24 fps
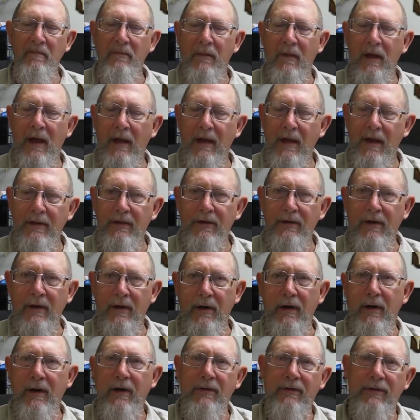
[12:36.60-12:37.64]
I guess it
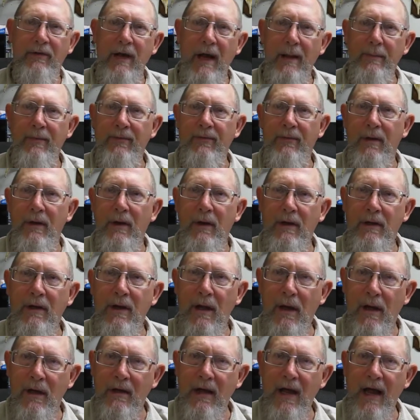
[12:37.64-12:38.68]
is type of a
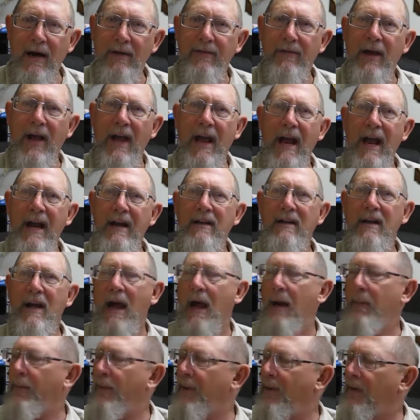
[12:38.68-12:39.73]
kind of a hay type